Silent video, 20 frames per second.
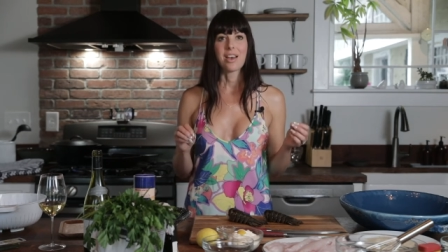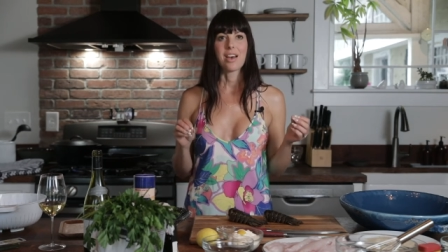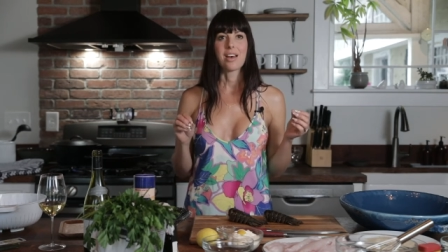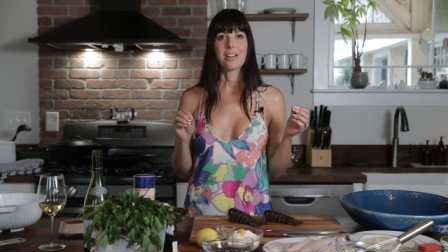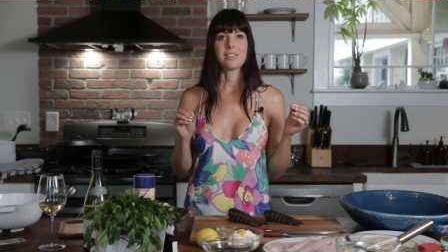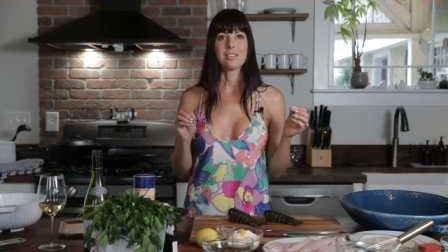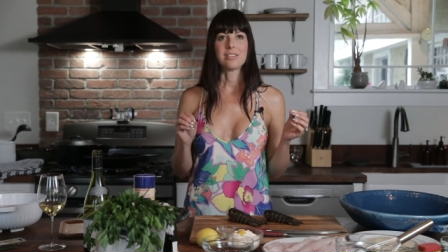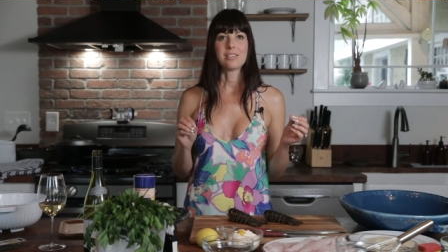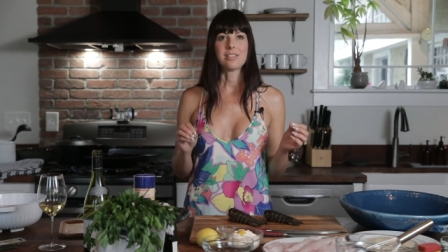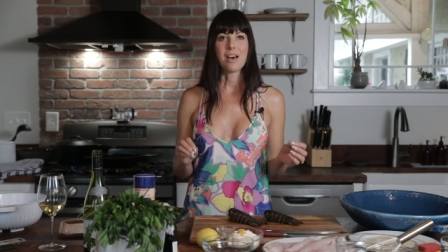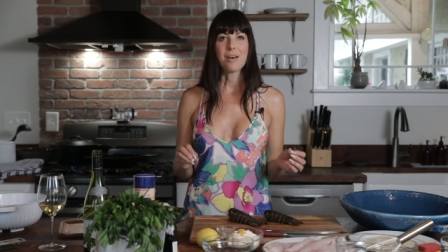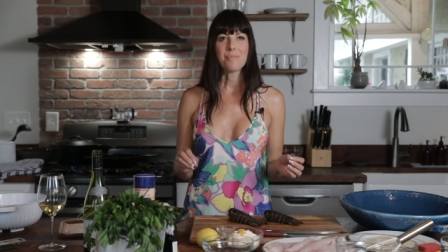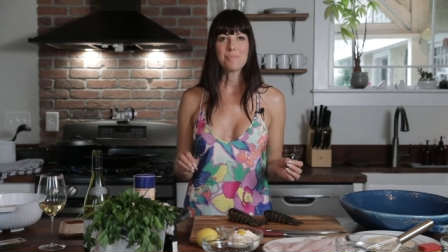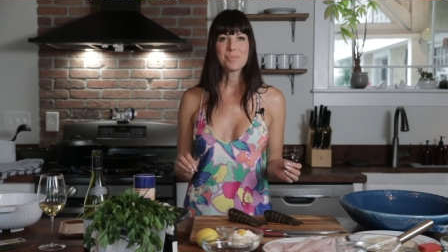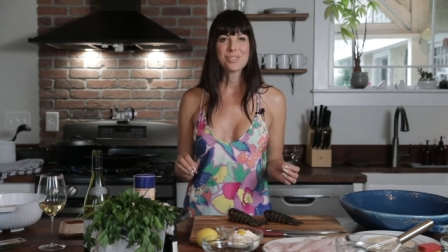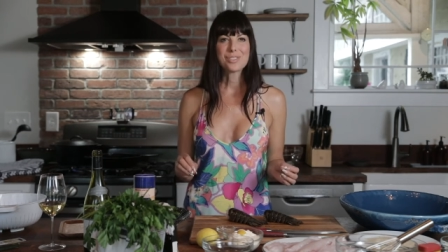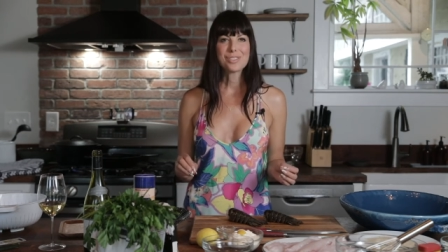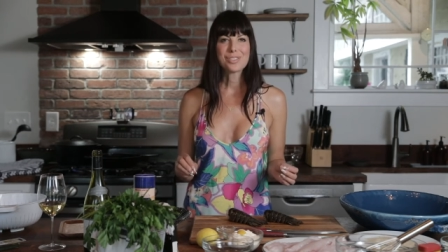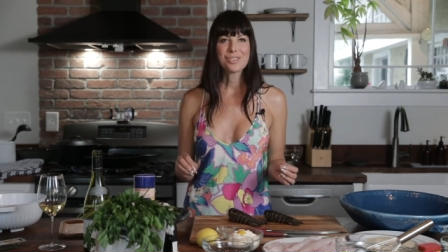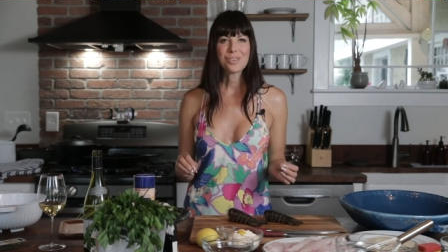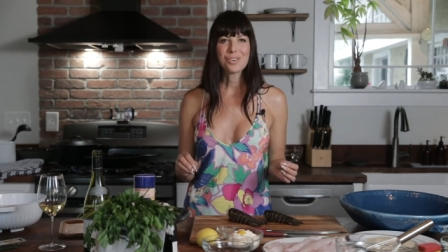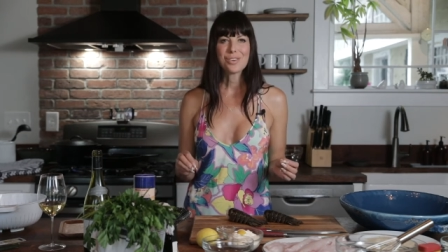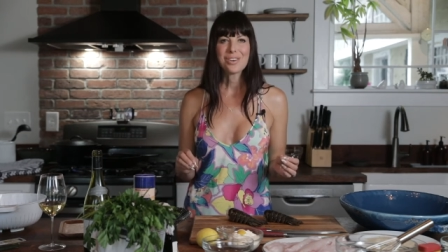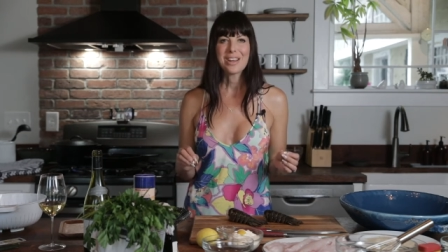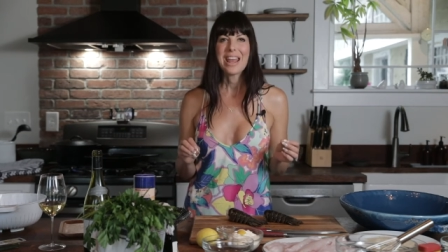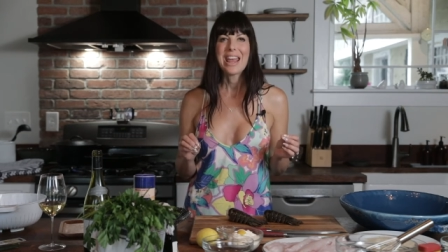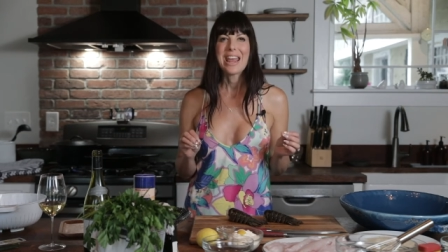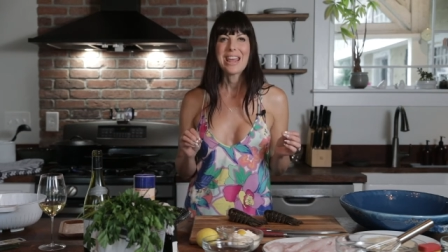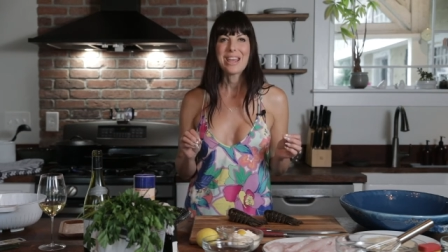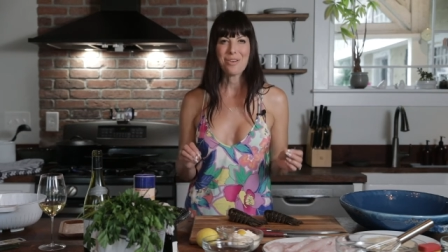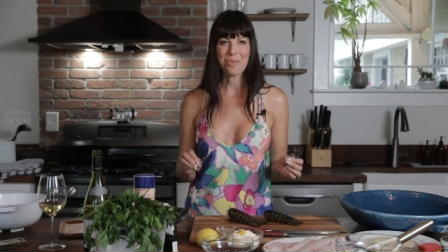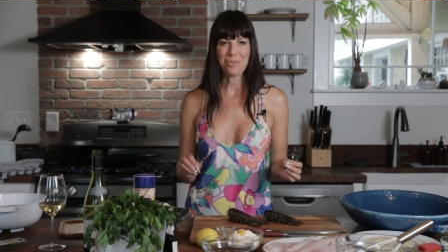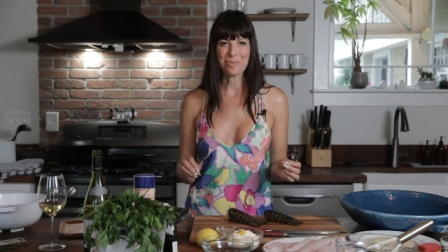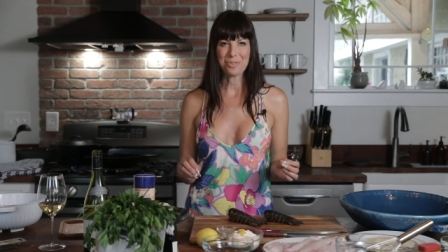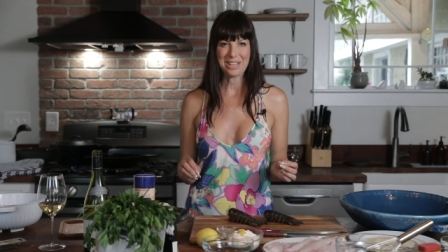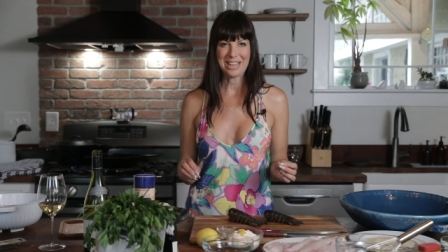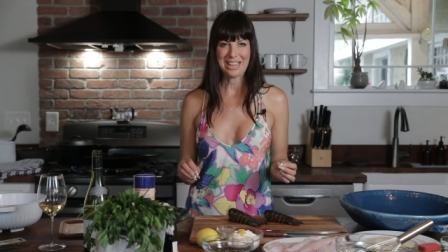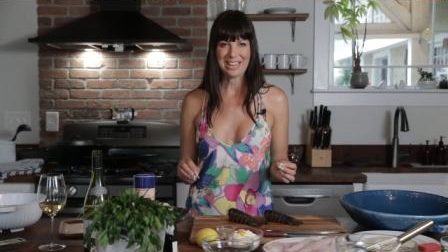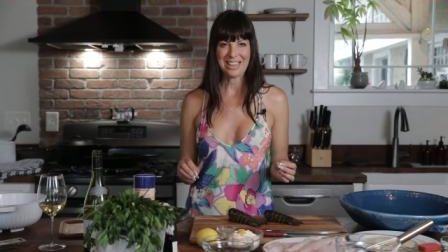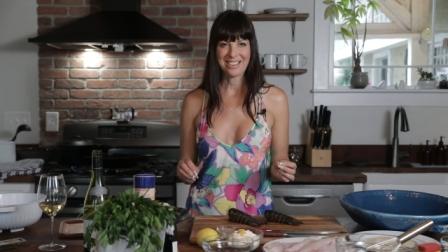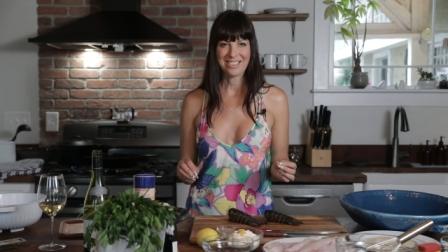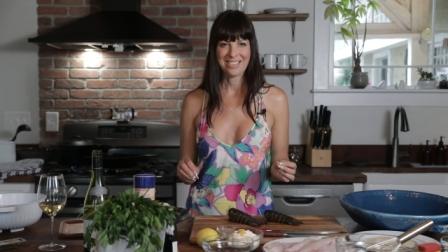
a lobster aioli.